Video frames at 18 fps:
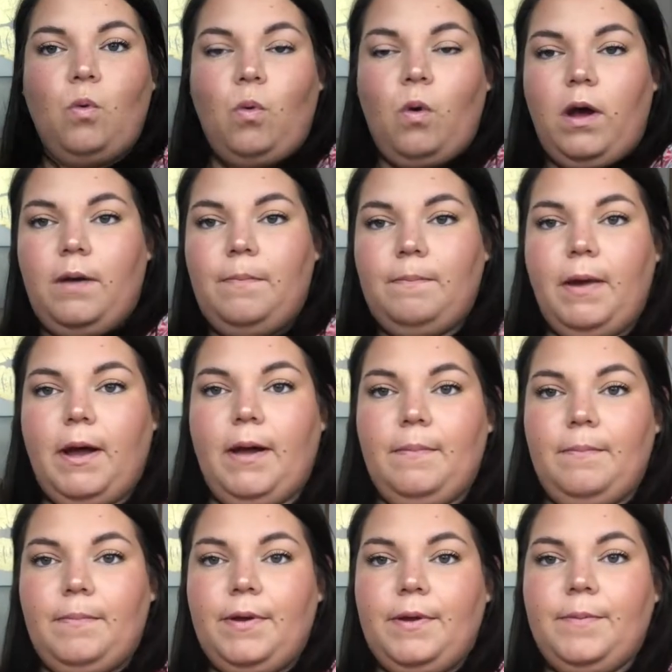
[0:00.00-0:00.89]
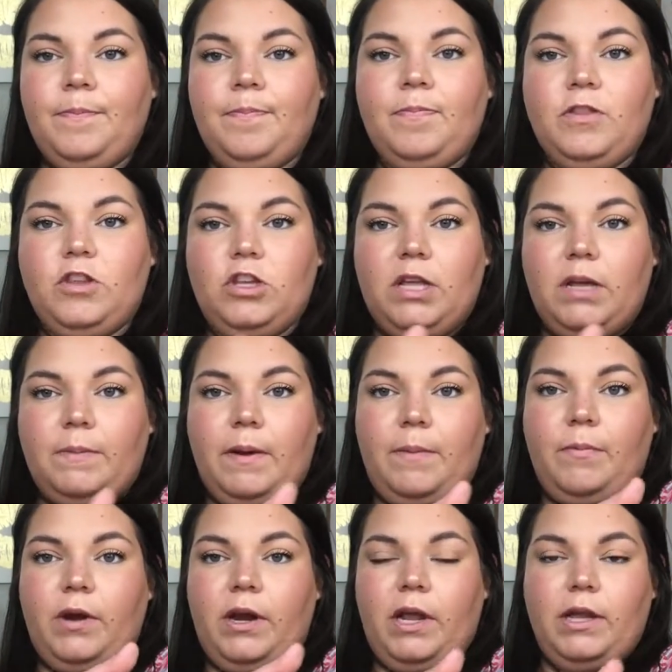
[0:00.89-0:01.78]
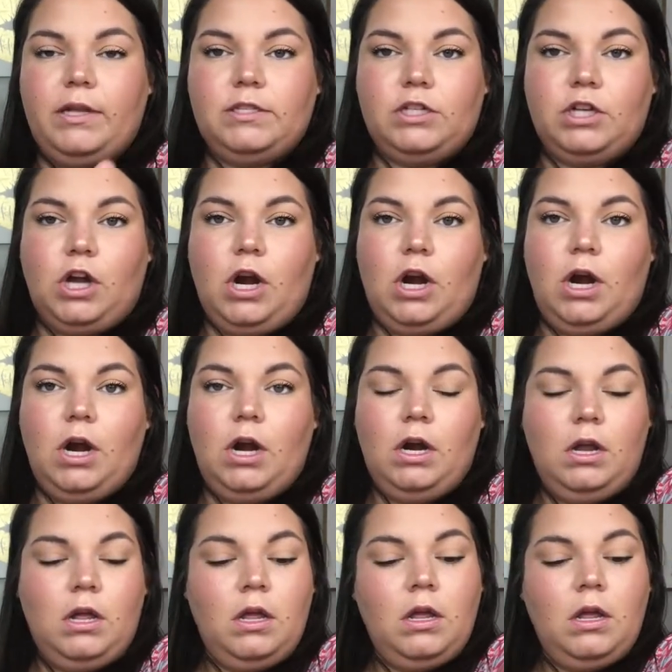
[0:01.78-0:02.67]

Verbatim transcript: one pump. Do you like my pretty cigar?